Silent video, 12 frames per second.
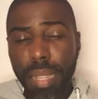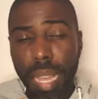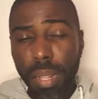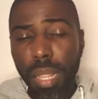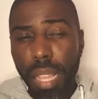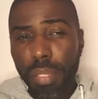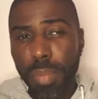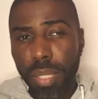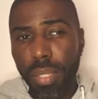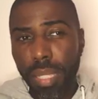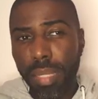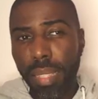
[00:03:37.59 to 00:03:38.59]
I love
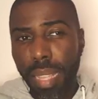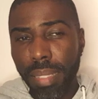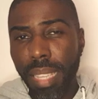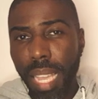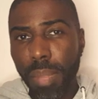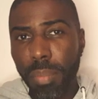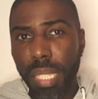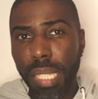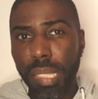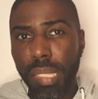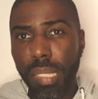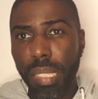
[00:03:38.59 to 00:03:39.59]
Madonna in that time
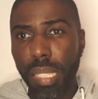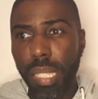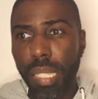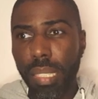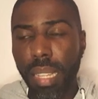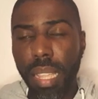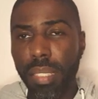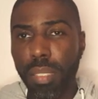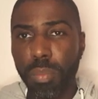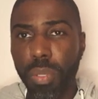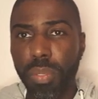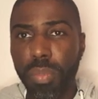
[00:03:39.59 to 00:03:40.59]
because her dance
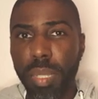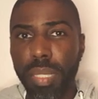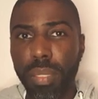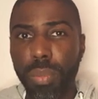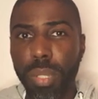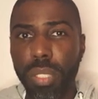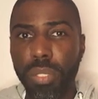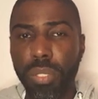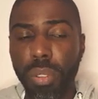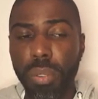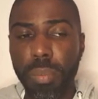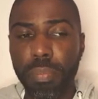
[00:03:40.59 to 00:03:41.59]
movements were
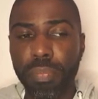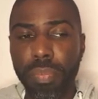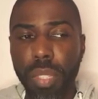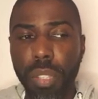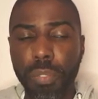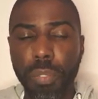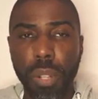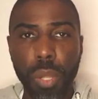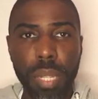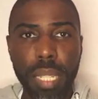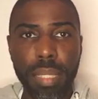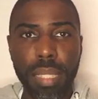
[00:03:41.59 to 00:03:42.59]
so
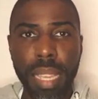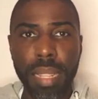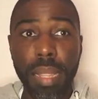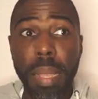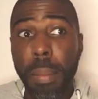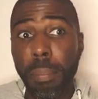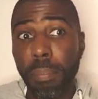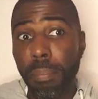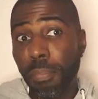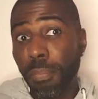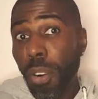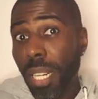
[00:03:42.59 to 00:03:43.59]
fluid, and
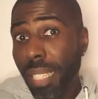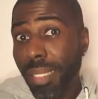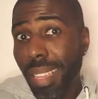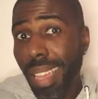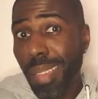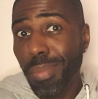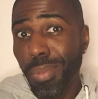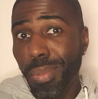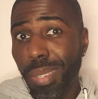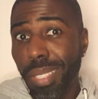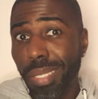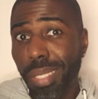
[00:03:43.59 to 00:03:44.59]
for the time it
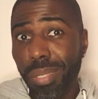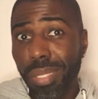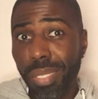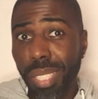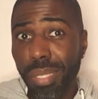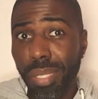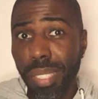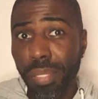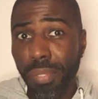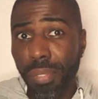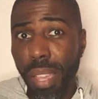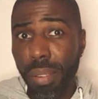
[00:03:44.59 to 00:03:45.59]
was considered
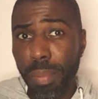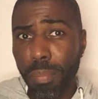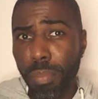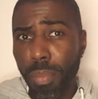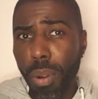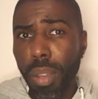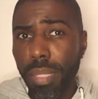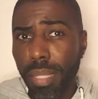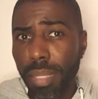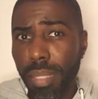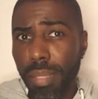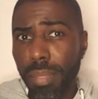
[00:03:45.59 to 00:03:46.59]
very
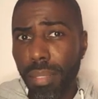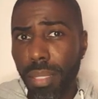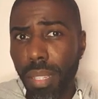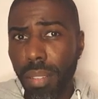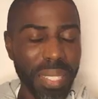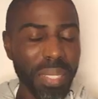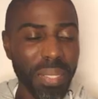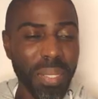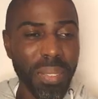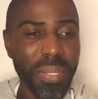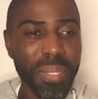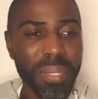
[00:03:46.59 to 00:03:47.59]
modern. You know, it's
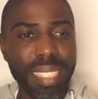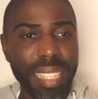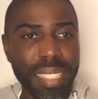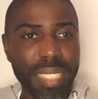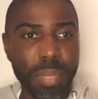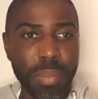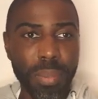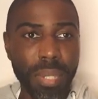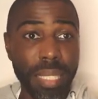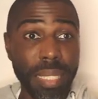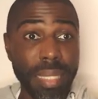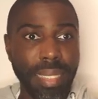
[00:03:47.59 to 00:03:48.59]
cool. Let's keep on
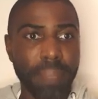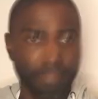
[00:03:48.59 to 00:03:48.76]
watching.